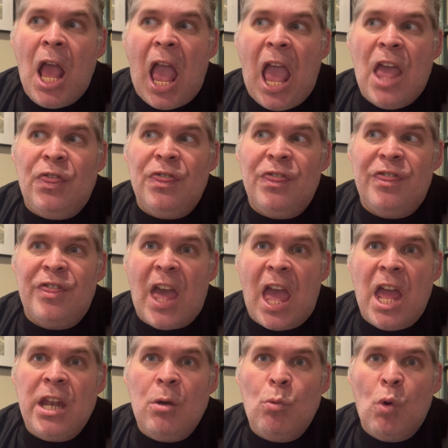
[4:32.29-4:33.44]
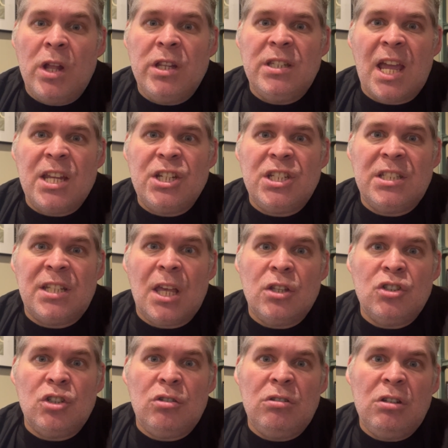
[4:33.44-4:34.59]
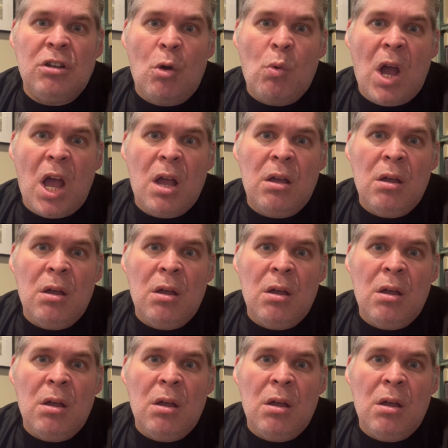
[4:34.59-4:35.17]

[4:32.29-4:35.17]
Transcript: And then one day she tells you, you know what?